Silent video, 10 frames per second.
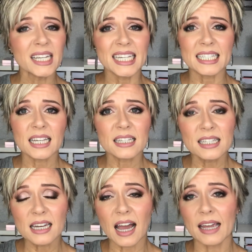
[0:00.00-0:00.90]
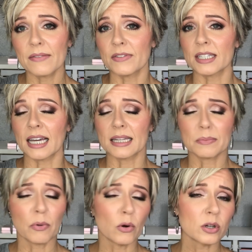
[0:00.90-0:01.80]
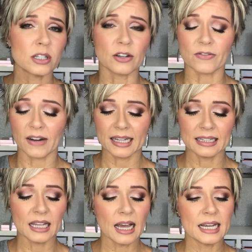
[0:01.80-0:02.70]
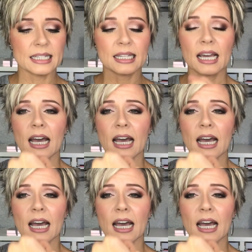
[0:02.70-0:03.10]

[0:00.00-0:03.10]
It does not emphasize pores or fine lines.